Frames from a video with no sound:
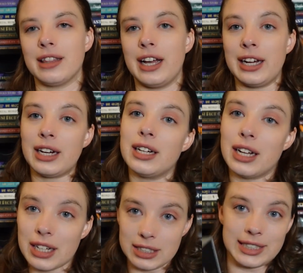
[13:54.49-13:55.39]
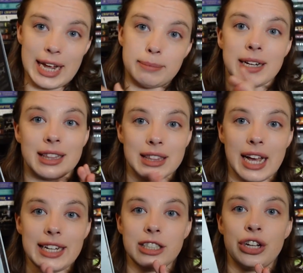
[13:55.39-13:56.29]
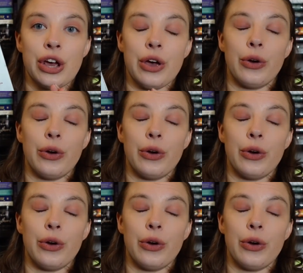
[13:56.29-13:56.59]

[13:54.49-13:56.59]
Light,